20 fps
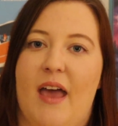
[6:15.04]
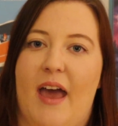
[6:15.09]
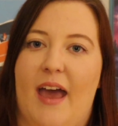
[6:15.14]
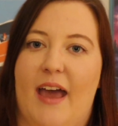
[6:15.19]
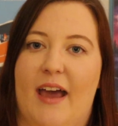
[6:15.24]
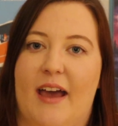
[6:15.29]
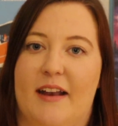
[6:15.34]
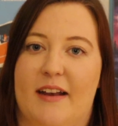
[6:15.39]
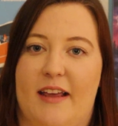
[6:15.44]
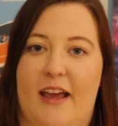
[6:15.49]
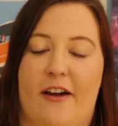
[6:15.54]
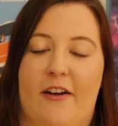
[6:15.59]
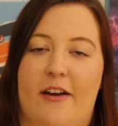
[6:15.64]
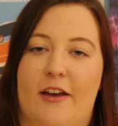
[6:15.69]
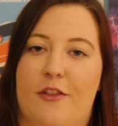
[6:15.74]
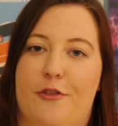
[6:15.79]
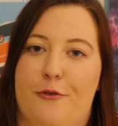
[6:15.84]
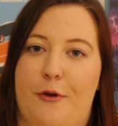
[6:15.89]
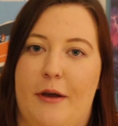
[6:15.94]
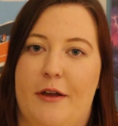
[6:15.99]
and carry
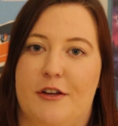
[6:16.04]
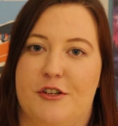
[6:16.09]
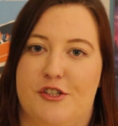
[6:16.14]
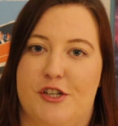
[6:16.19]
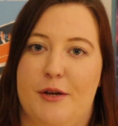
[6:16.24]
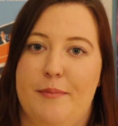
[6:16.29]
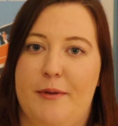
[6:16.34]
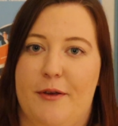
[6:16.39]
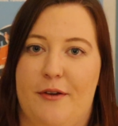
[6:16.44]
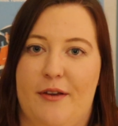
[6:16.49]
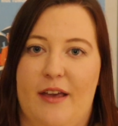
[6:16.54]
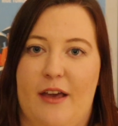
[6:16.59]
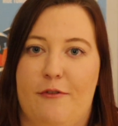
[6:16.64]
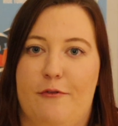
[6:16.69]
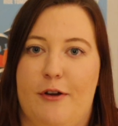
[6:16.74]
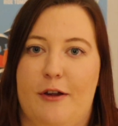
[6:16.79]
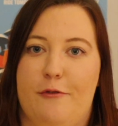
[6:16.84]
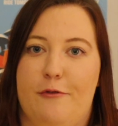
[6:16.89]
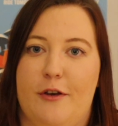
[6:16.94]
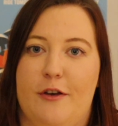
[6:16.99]
it throughout your trip, you can
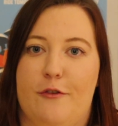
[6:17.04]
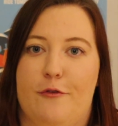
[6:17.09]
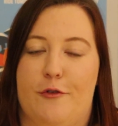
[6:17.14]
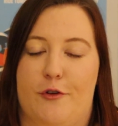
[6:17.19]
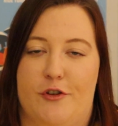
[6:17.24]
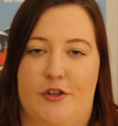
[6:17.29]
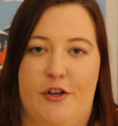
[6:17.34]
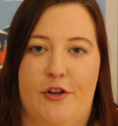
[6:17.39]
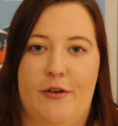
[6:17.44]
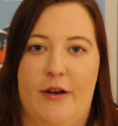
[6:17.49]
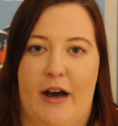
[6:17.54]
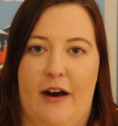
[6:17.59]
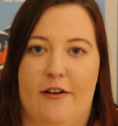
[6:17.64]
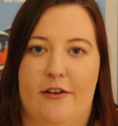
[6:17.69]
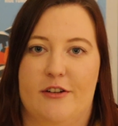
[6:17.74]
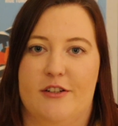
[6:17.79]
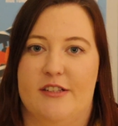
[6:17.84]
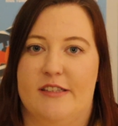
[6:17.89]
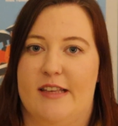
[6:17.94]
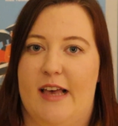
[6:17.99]
get refills for
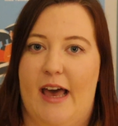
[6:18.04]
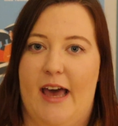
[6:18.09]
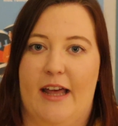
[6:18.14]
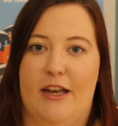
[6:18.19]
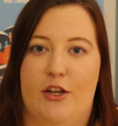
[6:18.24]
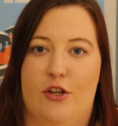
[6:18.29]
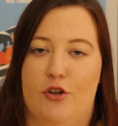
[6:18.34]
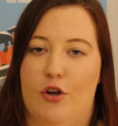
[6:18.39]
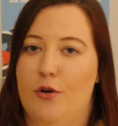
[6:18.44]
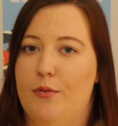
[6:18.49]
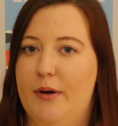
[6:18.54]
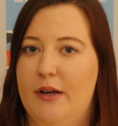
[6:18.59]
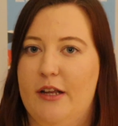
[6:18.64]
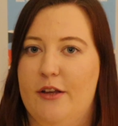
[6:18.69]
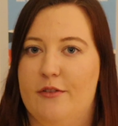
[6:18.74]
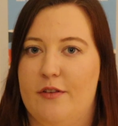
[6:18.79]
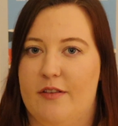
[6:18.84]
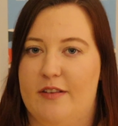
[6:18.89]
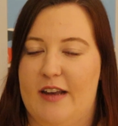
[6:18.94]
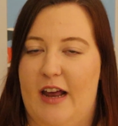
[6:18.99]
$2. And you don't want to
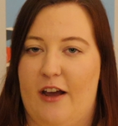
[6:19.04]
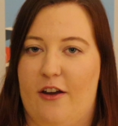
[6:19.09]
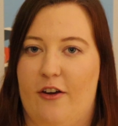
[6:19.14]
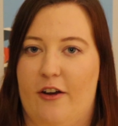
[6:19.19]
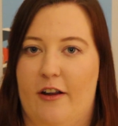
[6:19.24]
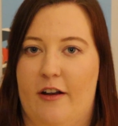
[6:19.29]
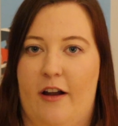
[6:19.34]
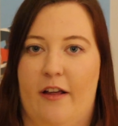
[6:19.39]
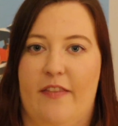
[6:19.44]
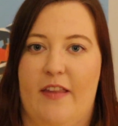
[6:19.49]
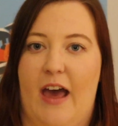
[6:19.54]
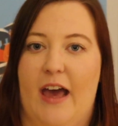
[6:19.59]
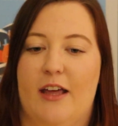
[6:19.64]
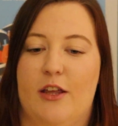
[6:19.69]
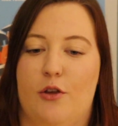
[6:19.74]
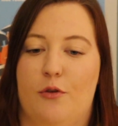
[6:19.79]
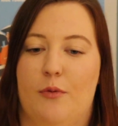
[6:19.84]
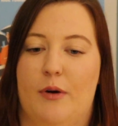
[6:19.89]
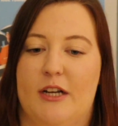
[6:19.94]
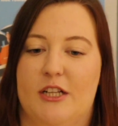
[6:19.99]
use a snack credit on that.
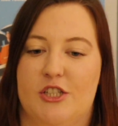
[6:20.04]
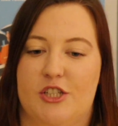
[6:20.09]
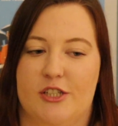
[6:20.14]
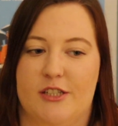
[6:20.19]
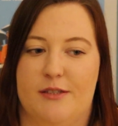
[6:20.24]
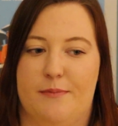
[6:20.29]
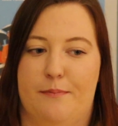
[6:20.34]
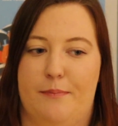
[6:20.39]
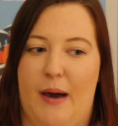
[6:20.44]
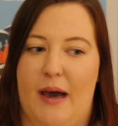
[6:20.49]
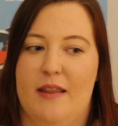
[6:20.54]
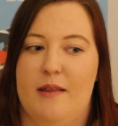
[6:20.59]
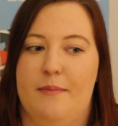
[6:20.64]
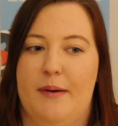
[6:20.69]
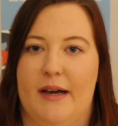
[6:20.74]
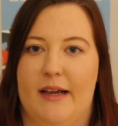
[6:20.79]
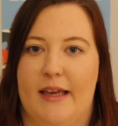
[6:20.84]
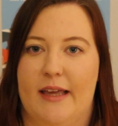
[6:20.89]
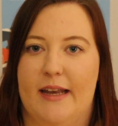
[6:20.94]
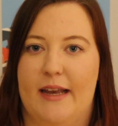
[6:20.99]
You want to just buy the
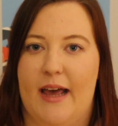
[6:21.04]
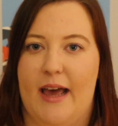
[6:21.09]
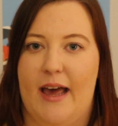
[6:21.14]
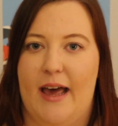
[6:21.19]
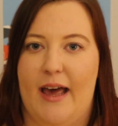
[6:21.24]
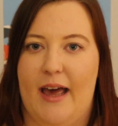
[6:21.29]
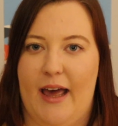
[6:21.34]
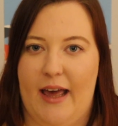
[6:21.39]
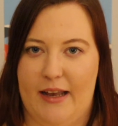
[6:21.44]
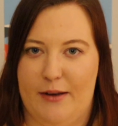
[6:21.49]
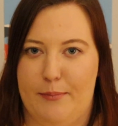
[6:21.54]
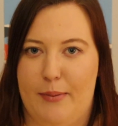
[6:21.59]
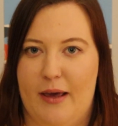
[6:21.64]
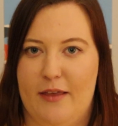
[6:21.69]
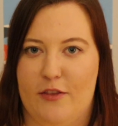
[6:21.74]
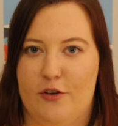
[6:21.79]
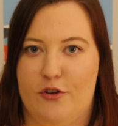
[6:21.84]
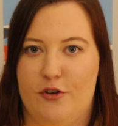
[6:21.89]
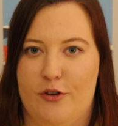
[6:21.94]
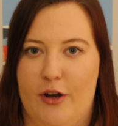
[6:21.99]
bucket and
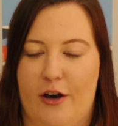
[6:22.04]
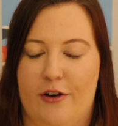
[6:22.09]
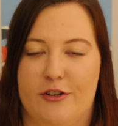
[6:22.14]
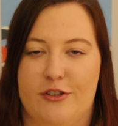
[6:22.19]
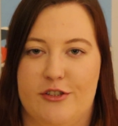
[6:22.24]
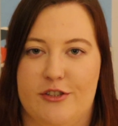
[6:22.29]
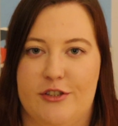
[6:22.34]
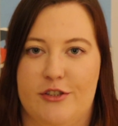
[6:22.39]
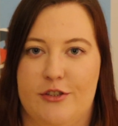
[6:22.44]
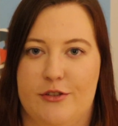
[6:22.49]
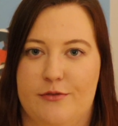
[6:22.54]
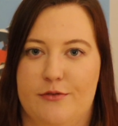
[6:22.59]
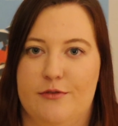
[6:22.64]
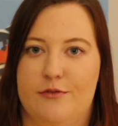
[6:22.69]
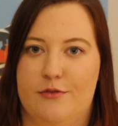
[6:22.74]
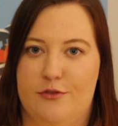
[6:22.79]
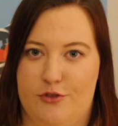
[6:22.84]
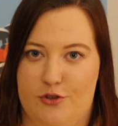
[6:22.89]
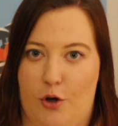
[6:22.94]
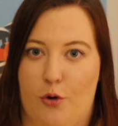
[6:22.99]
pay the $2.
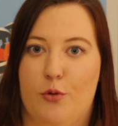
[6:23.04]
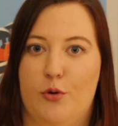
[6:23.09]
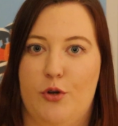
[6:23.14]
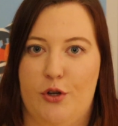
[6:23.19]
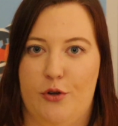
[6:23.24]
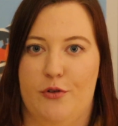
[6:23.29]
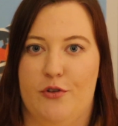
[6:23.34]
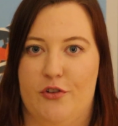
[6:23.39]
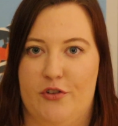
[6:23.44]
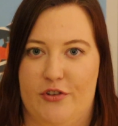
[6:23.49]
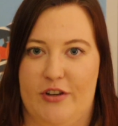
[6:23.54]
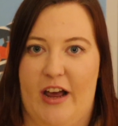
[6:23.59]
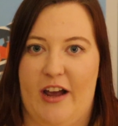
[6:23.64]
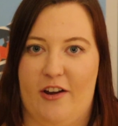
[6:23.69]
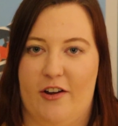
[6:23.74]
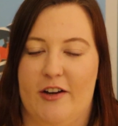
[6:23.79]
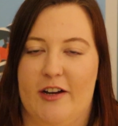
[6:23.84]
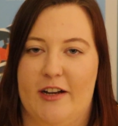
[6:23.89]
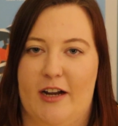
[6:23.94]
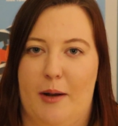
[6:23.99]
Don't use your snack
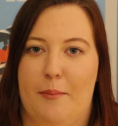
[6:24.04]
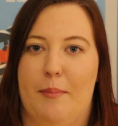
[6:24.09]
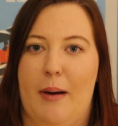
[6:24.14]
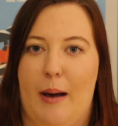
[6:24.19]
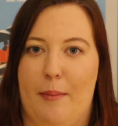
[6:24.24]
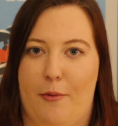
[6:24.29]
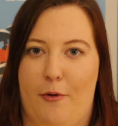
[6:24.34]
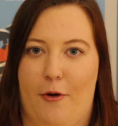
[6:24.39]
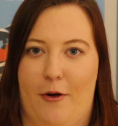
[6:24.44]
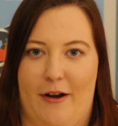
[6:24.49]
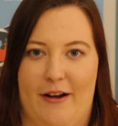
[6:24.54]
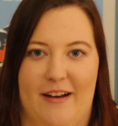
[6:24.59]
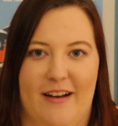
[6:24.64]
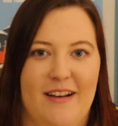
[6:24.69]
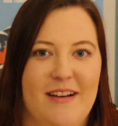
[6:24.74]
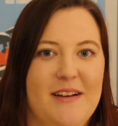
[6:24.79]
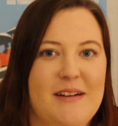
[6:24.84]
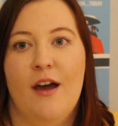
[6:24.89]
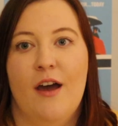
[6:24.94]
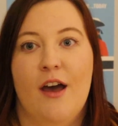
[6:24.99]
credit on popcorn.
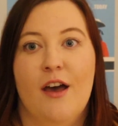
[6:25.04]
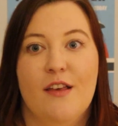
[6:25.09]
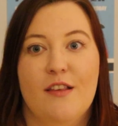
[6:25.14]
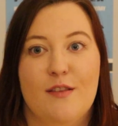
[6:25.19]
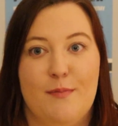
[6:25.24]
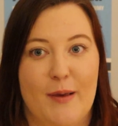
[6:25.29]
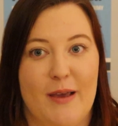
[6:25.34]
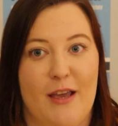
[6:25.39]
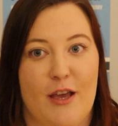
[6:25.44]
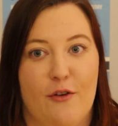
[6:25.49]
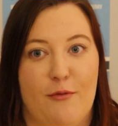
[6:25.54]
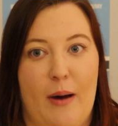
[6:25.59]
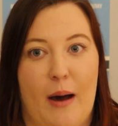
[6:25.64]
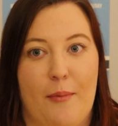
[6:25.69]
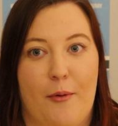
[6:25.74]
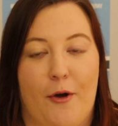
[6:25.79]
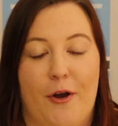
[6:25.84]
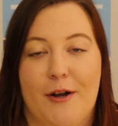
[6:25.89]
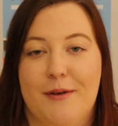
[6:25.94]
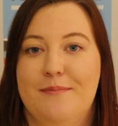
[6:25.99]
Speaking of
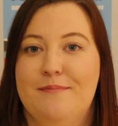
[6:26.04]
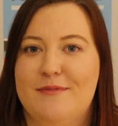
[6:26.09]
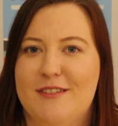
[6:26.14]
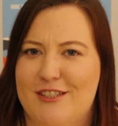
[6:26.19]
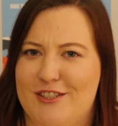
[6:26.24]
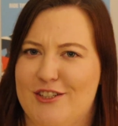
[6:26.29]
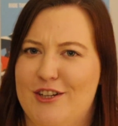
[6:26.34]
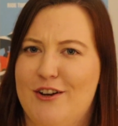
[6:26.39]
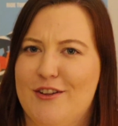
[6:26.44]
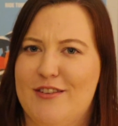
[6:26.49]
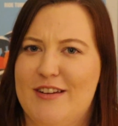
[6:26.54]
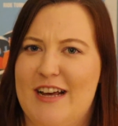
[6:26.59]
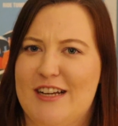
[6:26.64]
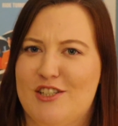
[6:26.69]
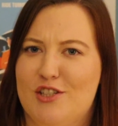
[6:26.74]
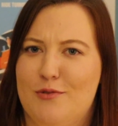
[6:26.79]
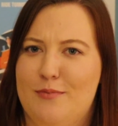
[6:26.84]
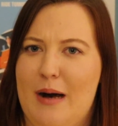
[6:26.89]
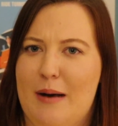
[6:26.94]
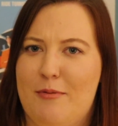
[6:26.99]
popcorn, did you know it's
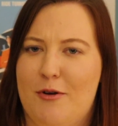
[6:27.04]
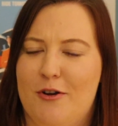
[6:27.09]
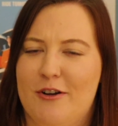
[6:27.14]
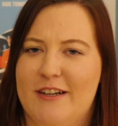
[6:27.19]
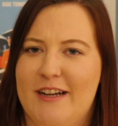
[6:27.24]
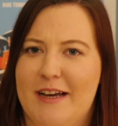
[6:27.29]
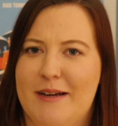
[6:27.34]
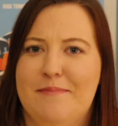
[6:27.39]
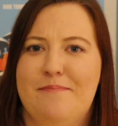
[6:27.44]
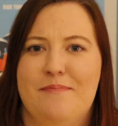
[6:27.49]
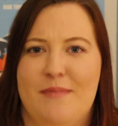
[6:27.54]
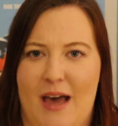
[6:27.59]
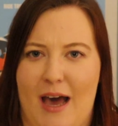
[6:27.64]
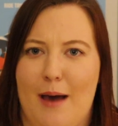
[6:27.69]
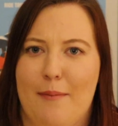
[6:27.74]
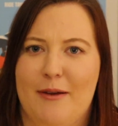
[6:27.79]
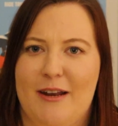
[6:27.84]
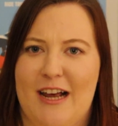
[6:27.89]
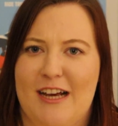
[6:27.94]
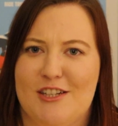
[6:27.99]
National Popcorn Day?
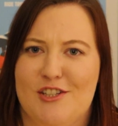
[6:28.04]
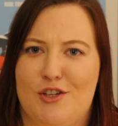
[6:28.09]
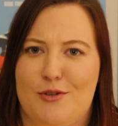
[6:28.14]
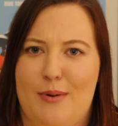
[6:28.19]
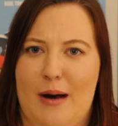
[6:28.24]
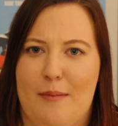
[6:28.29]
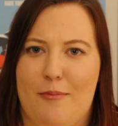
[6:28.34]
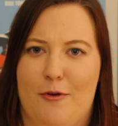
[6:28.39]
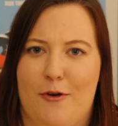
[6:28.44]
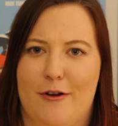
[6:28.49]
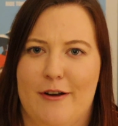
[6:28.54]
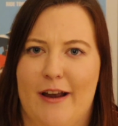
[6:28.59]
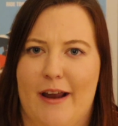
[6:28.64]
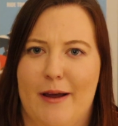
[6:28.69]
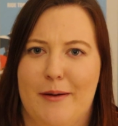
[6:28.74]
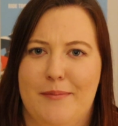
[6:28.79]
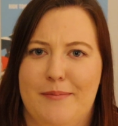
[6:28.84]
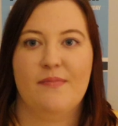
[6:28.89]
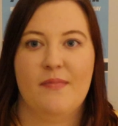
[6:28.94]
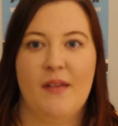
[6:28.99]
Happy National Popcorn Day.